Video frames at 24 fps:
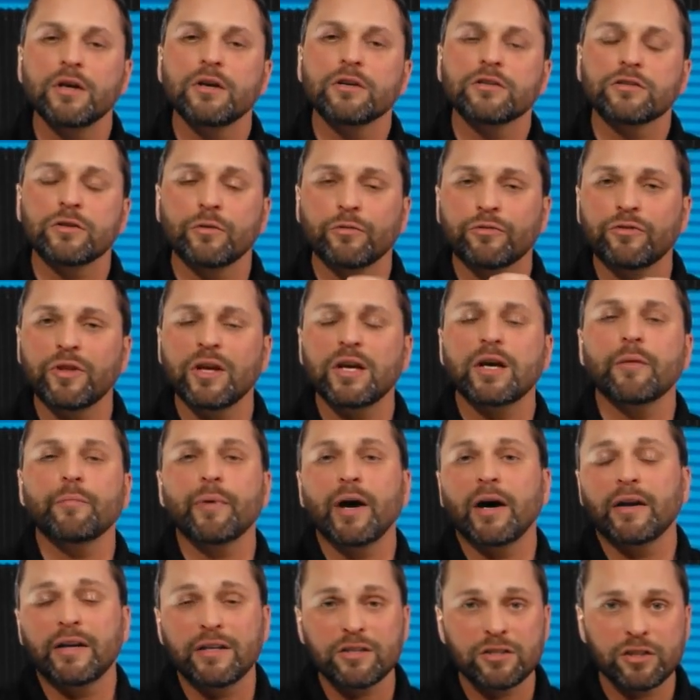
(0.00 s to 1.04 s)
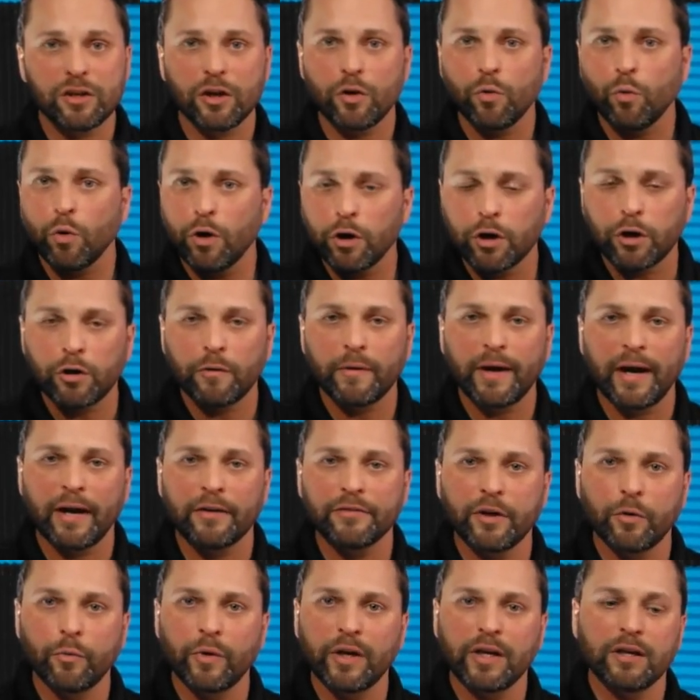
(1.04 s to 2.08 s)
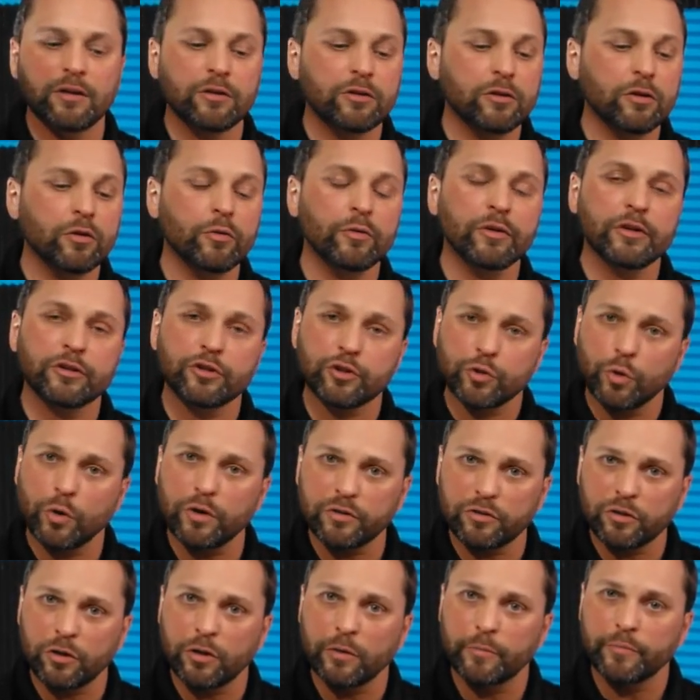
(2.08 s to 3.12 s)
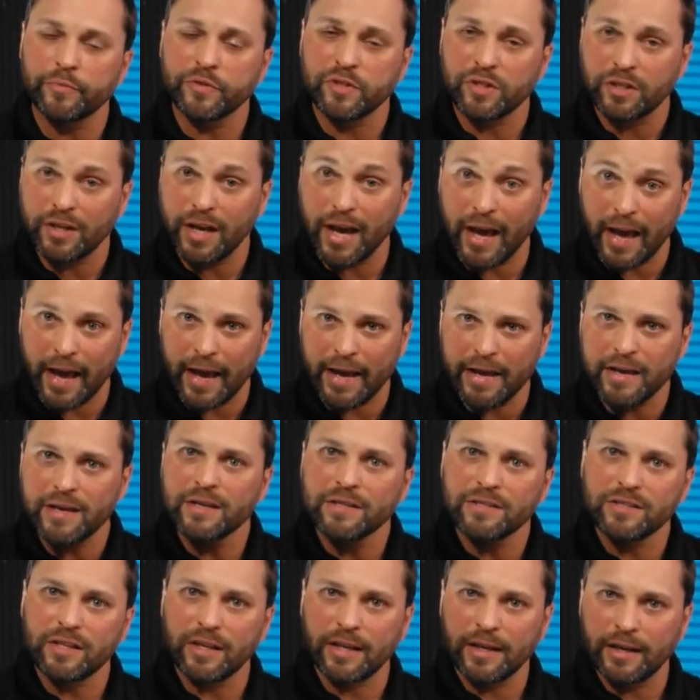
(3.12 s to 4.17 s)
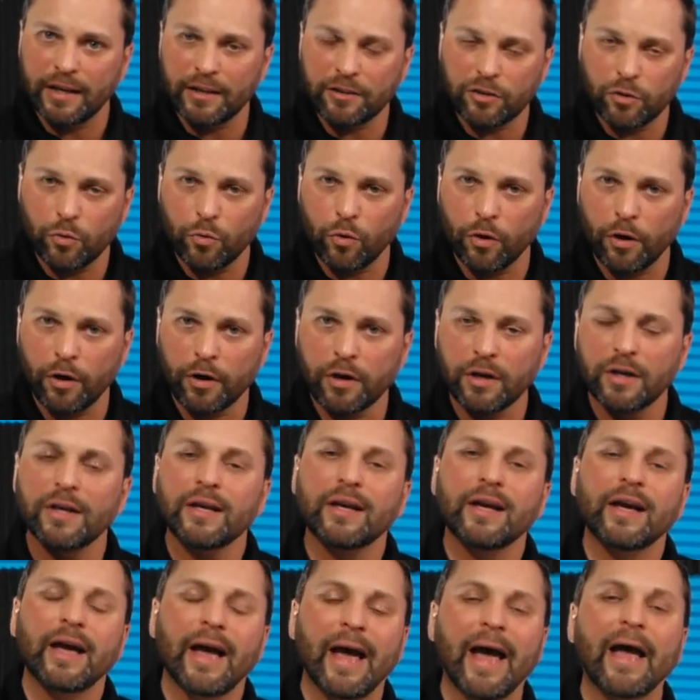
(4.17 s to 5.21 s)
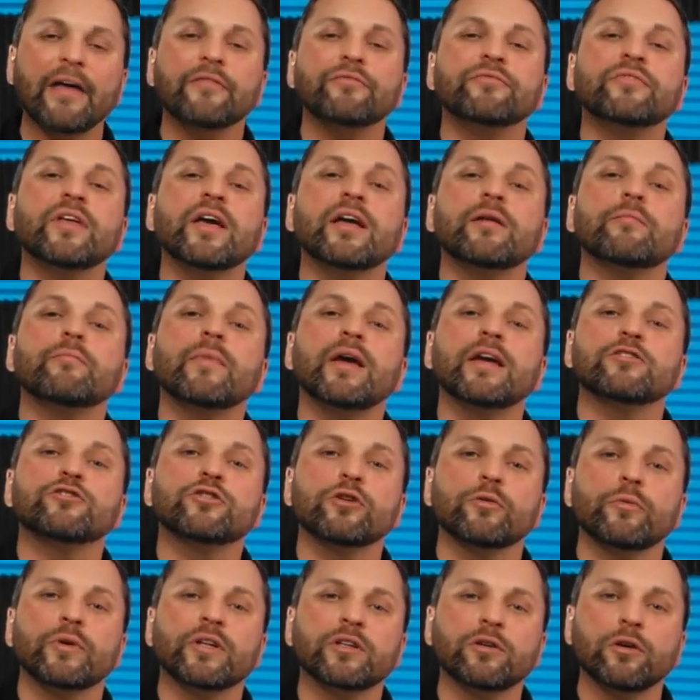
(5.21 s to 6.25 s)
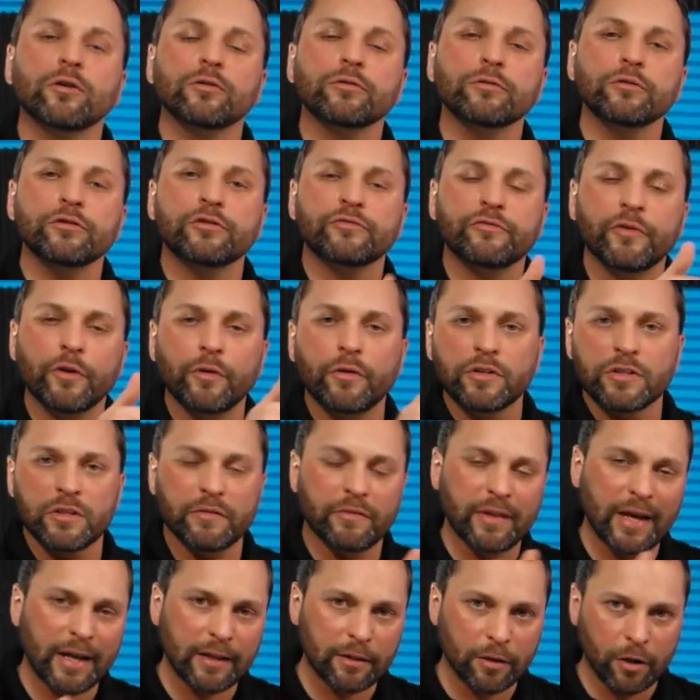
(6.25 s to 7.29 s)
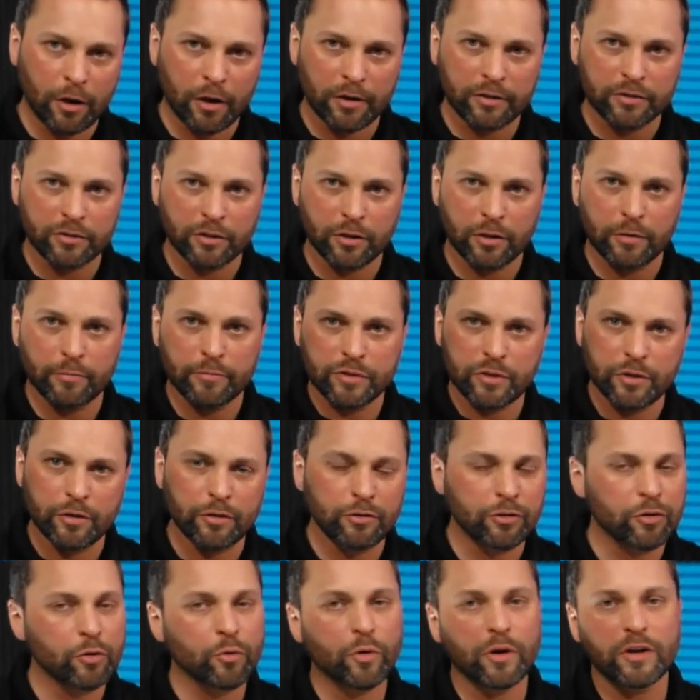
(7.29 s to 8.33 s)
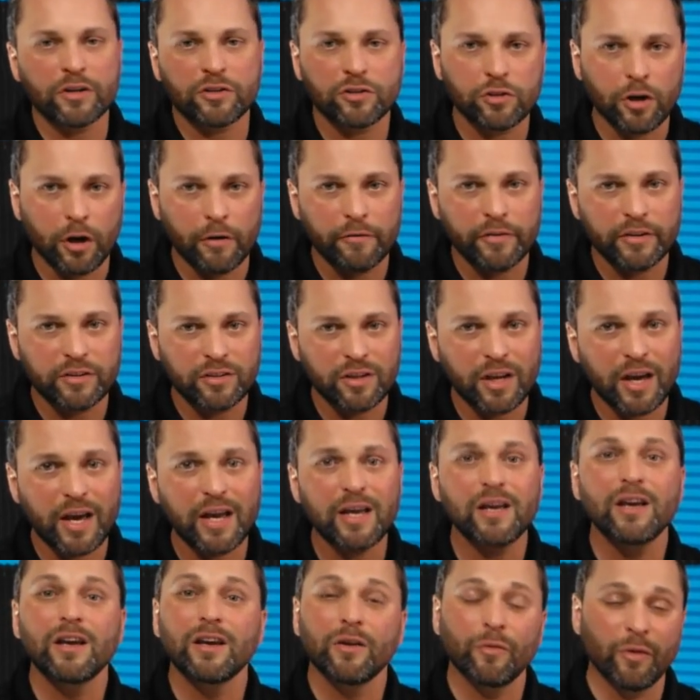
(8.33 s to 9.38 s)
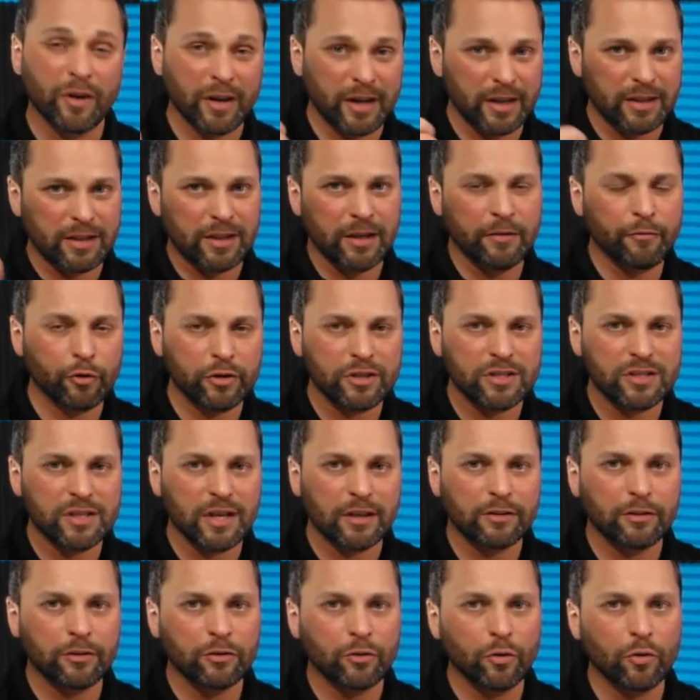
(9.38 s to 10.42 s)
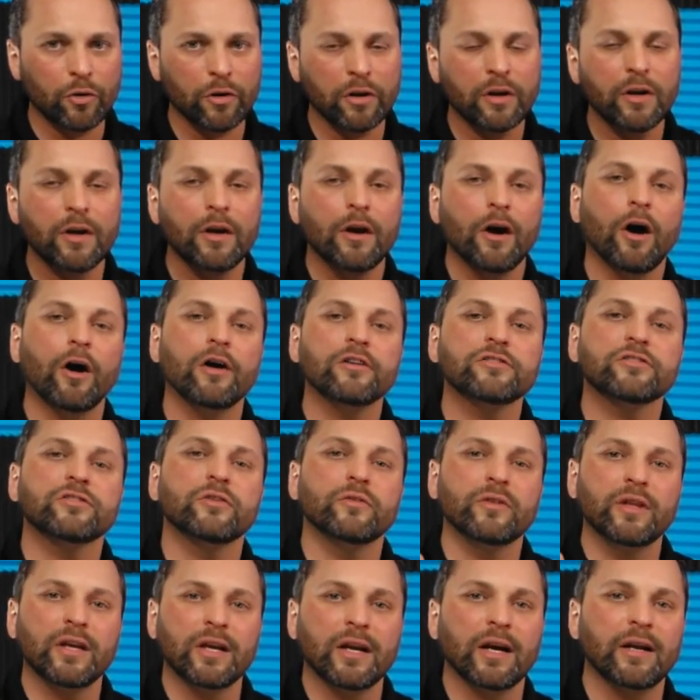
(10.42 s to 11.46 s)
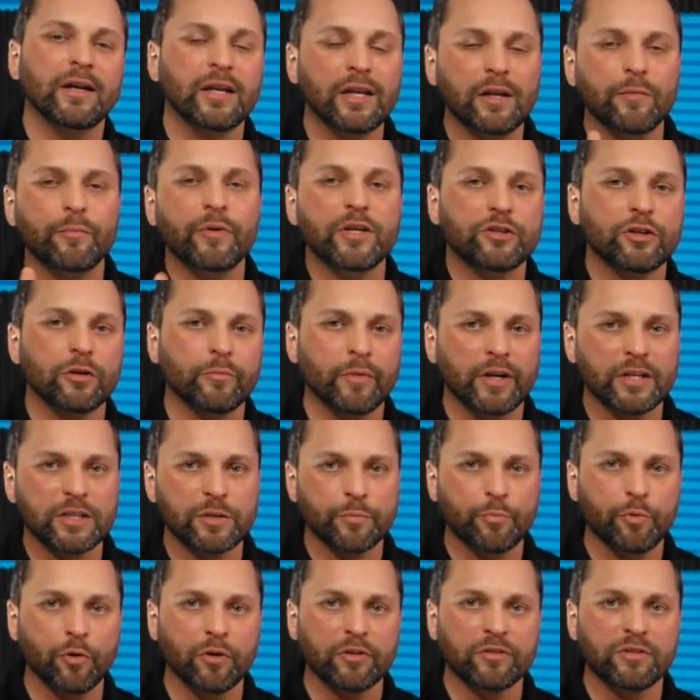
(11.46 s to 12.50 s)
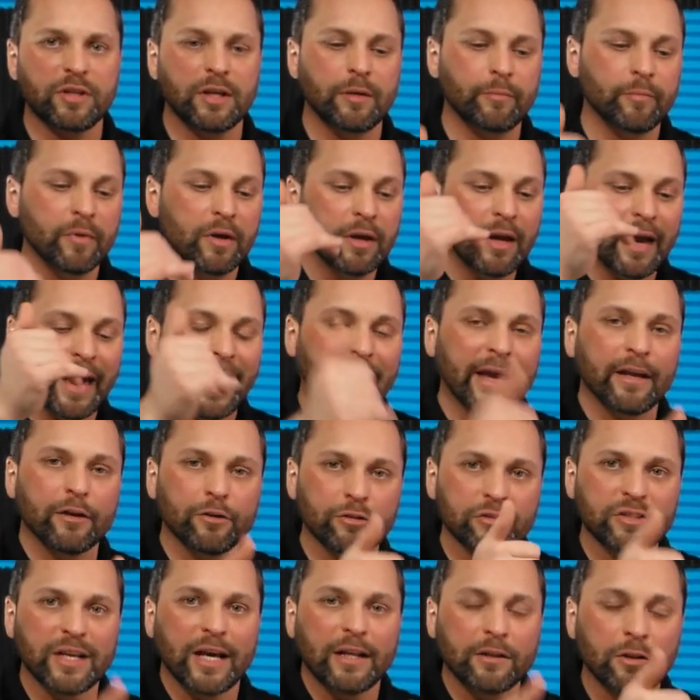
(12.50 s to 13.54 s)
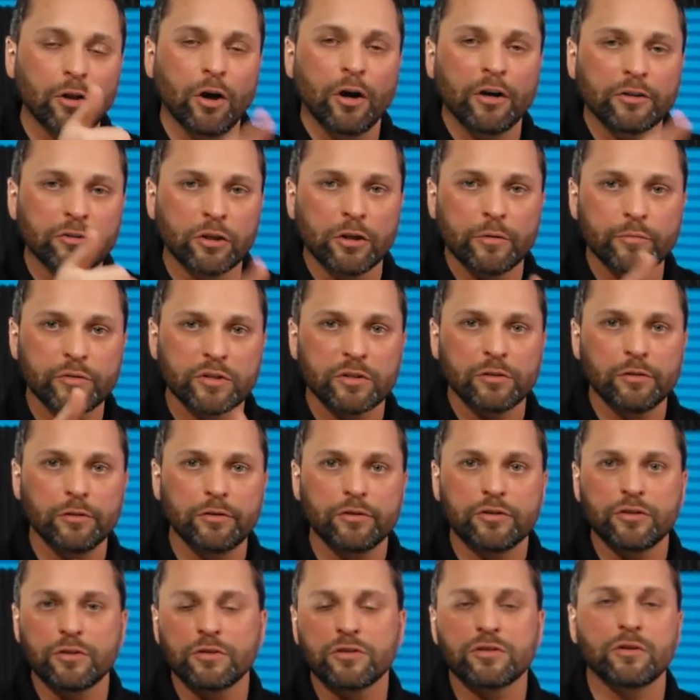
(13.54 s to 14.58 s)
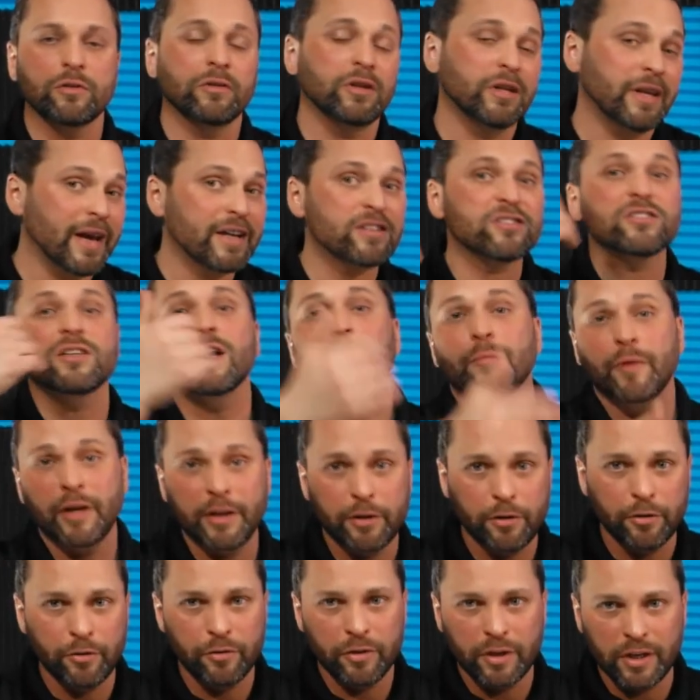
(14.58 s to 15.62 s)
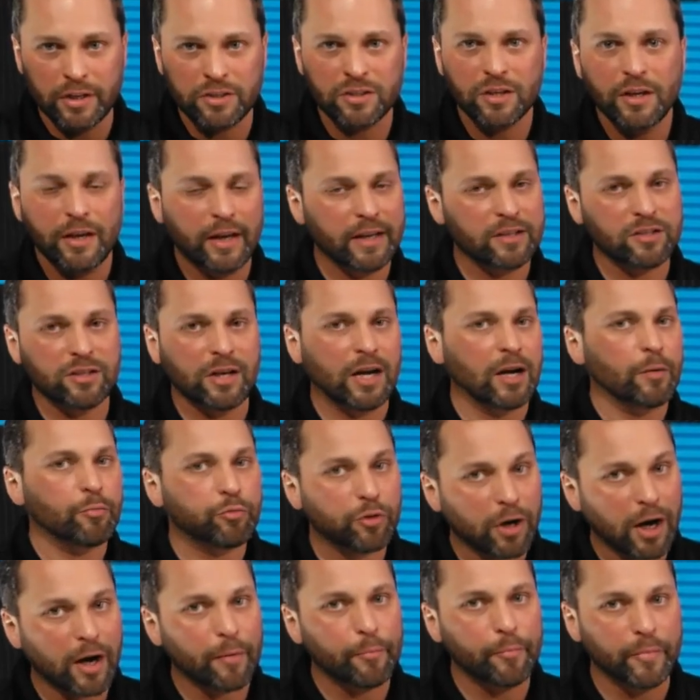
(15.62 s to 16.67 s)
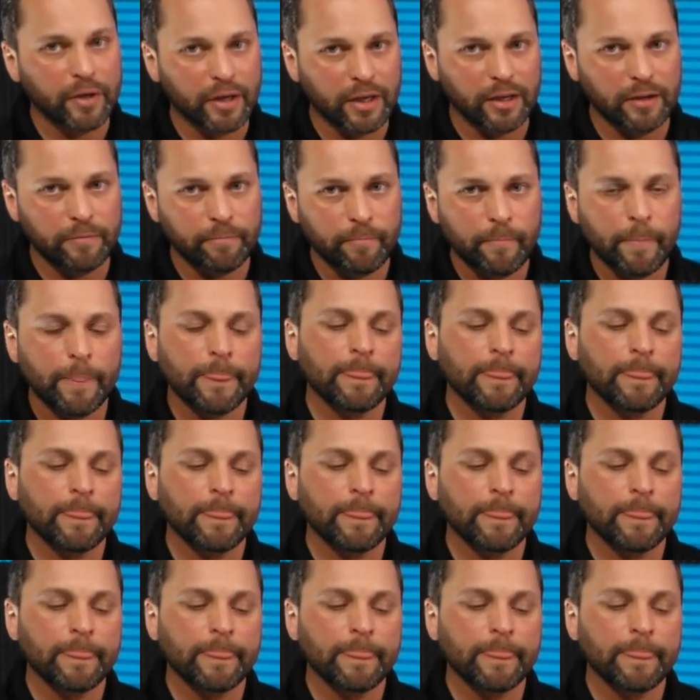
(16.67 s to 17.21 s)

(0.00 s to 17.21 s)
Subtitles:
So think about, is there a workaround that we can do in the short term today to get it to work, and then make sure we don't lose focus of that long term. So you do want to solve it today, you want to get the invoices out the door. Also then I need to be sure my support team handles that long-term solution so the next time I do this, it's not a problem again.